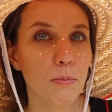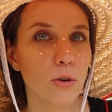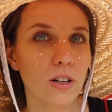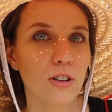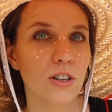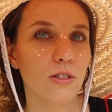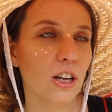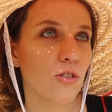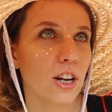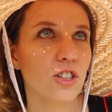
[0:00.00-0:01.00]
put it on
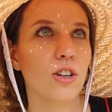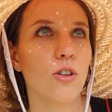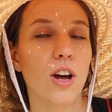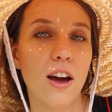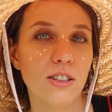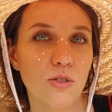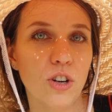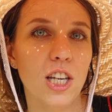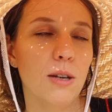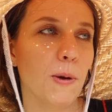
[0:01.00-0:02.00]
decoration on ice
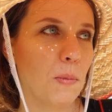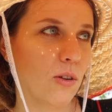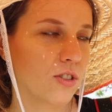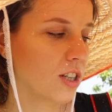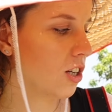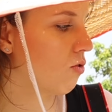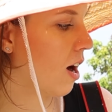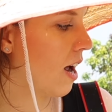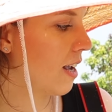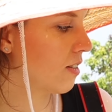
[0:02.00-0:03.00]
cream and mango sticky
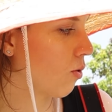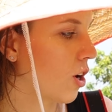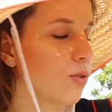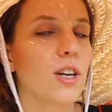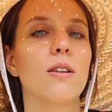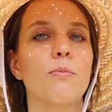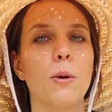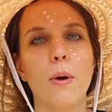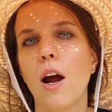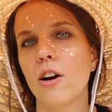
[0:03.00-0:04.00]
rice, or you can
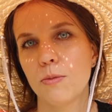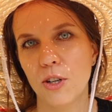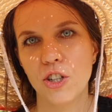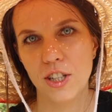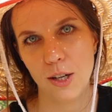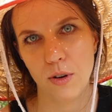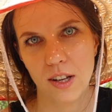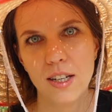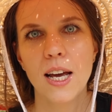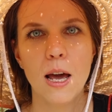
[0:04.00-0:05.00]
prepare a special tea with
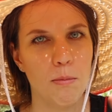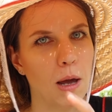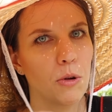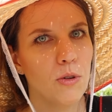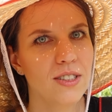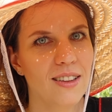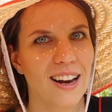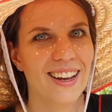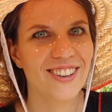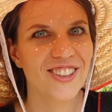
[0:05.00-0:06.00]
it. Maybe we see
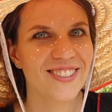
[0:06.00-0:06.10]
that later.